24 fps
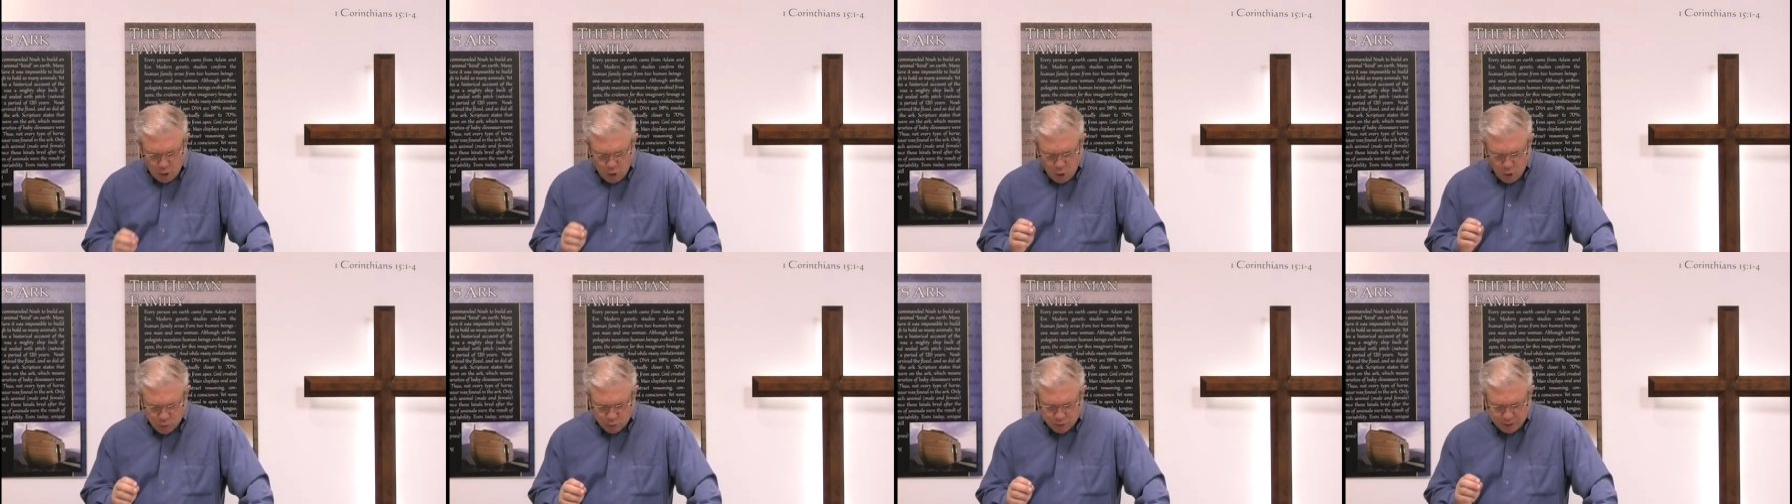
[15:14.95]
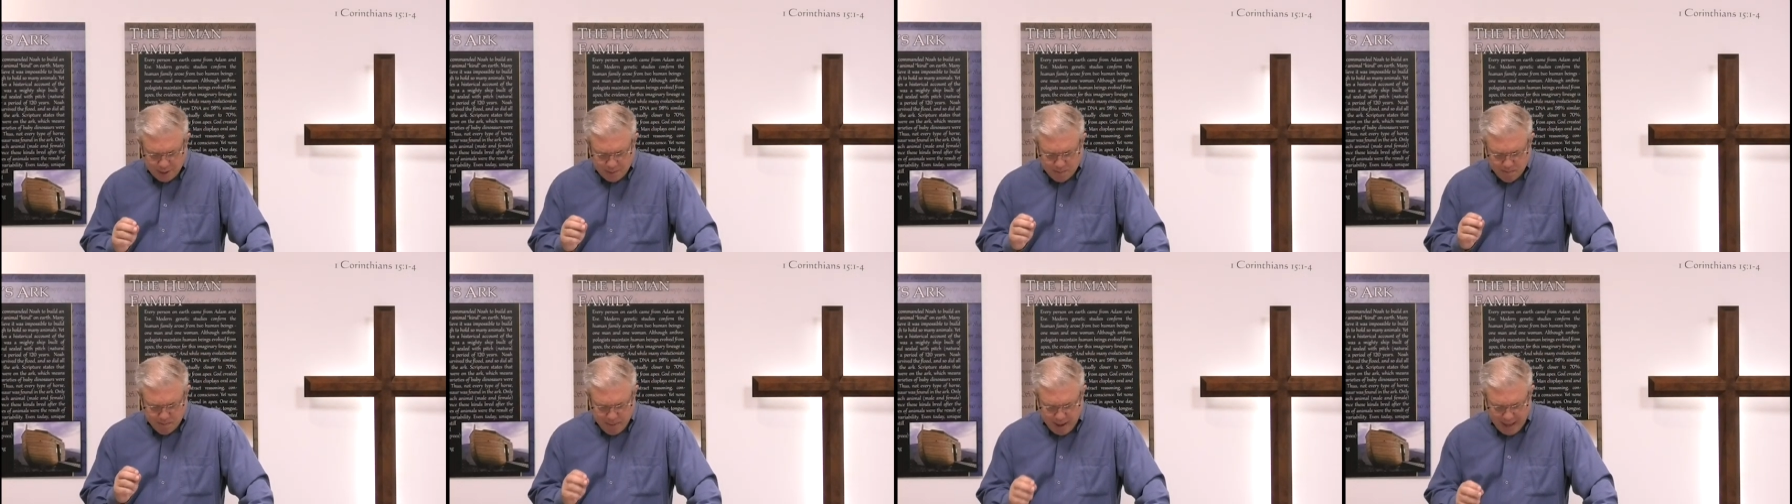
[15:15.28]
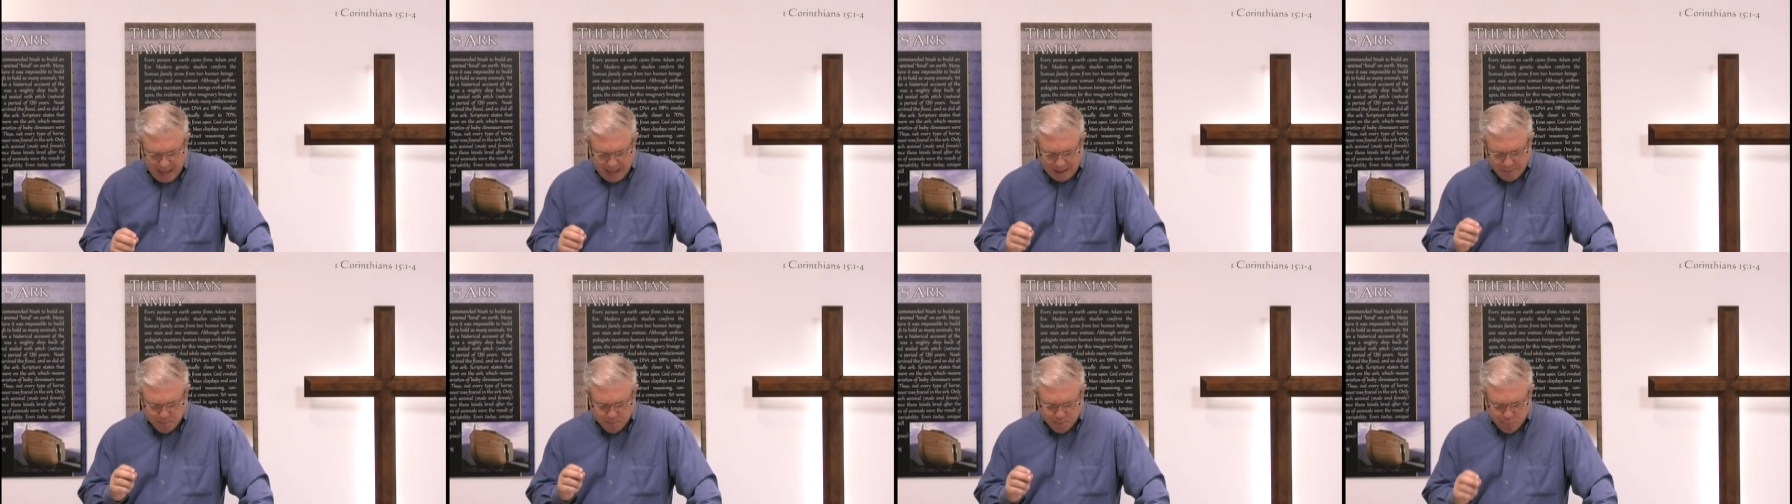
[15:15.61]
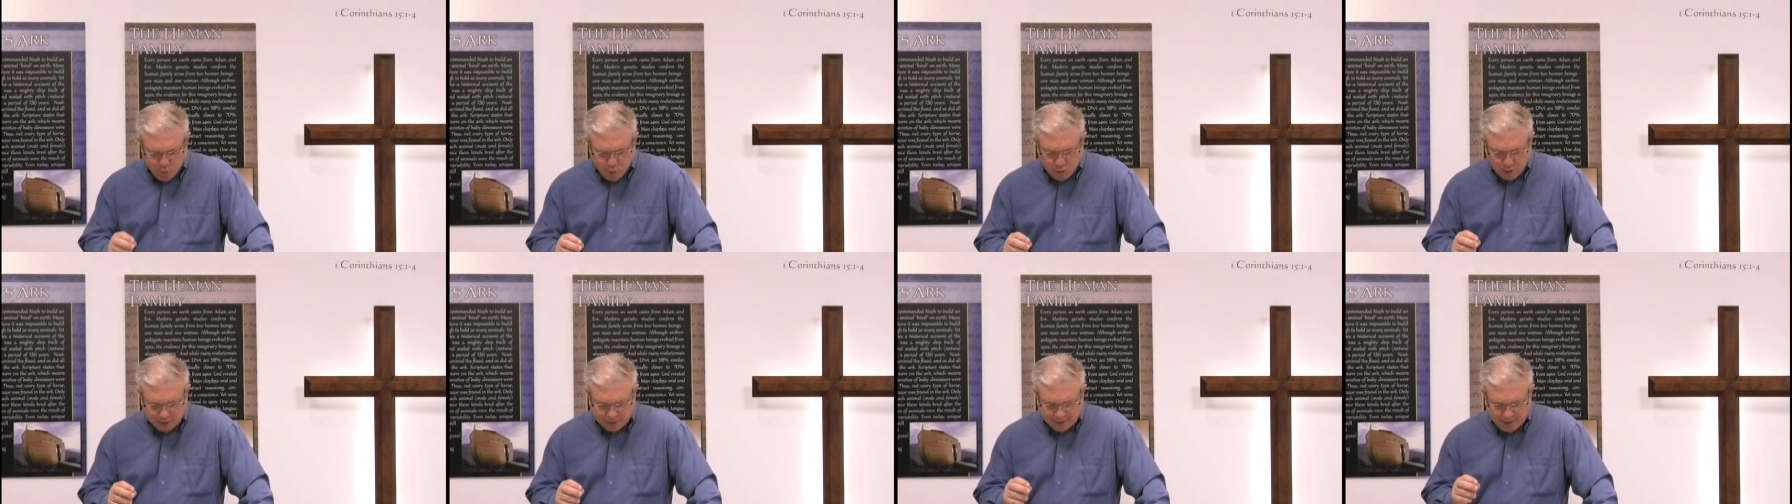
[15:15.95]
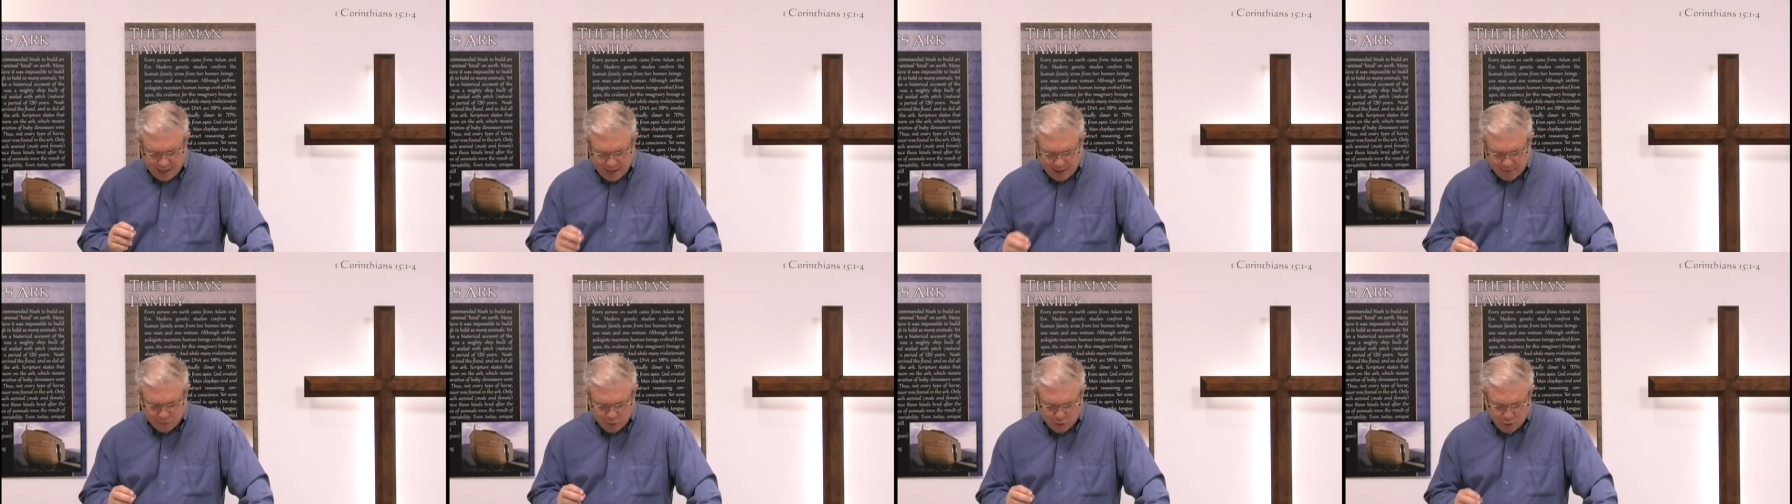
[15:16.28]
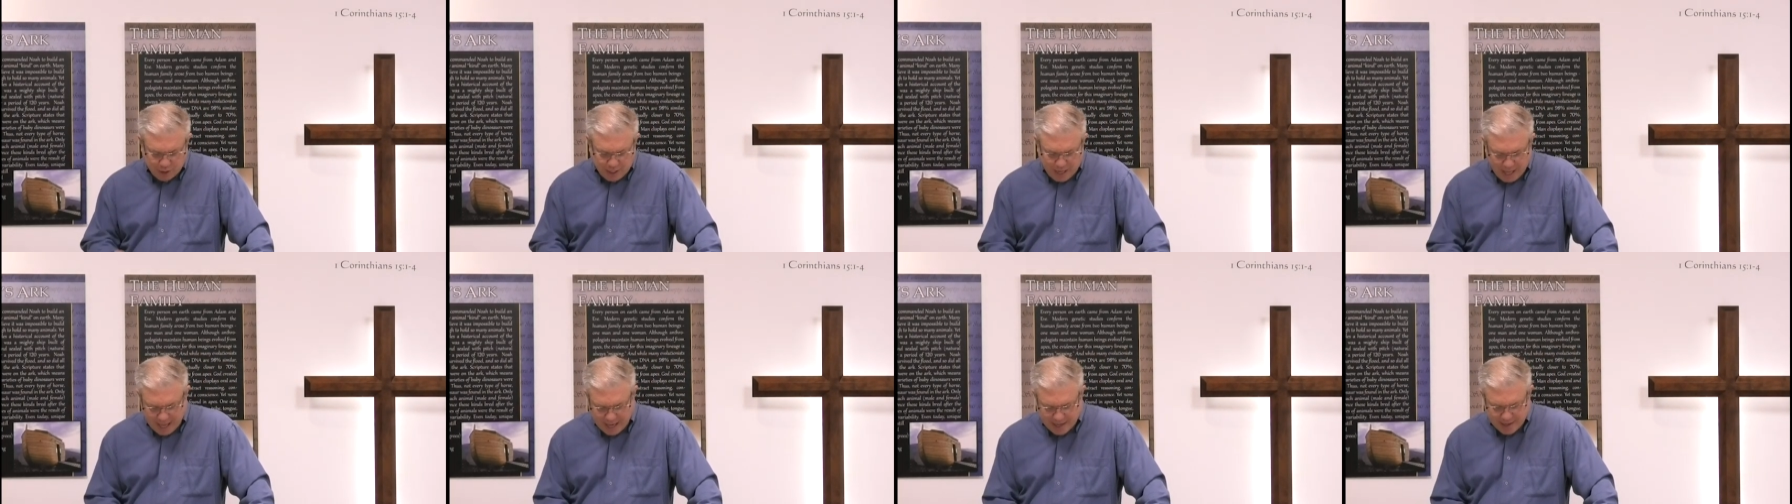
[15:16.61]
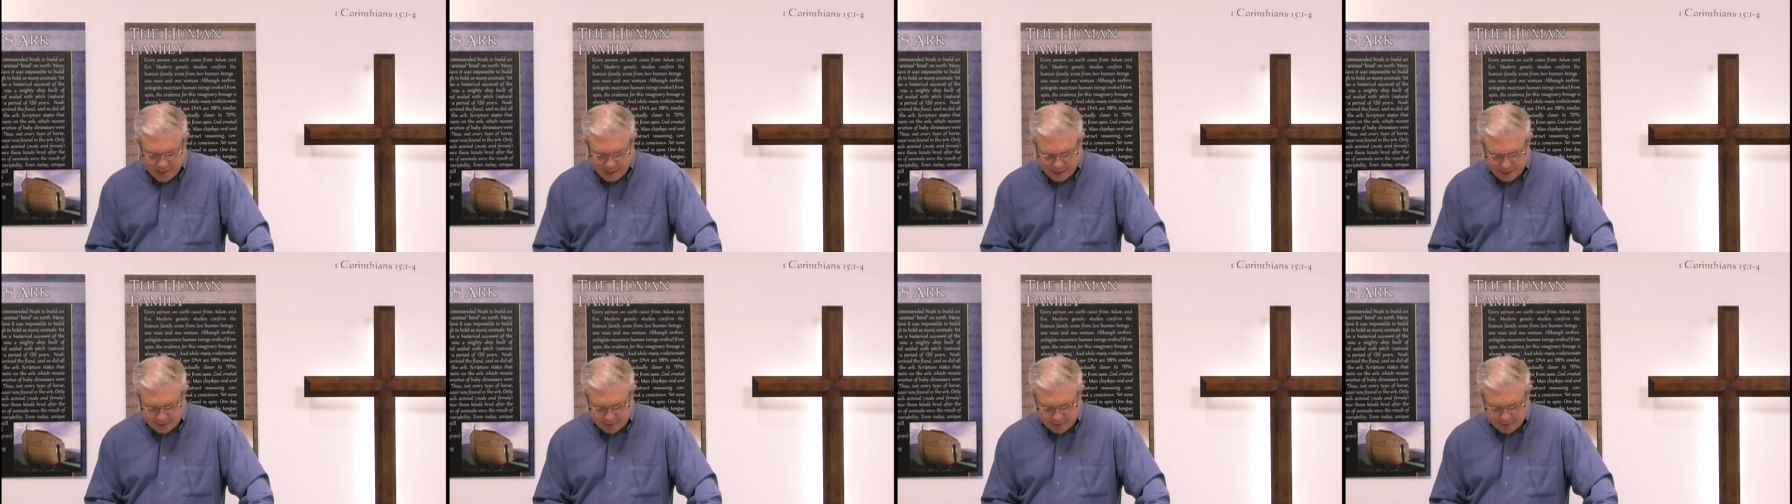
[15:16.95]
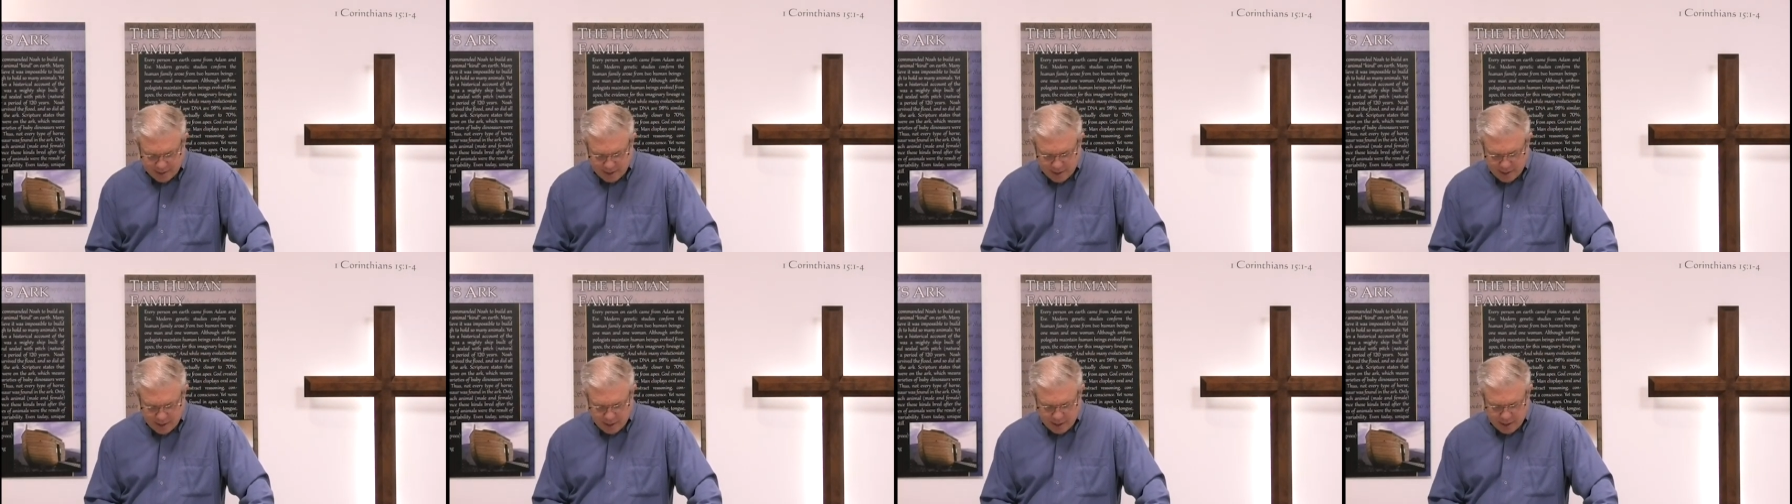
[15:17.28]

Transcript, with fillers: Only bad books have good endings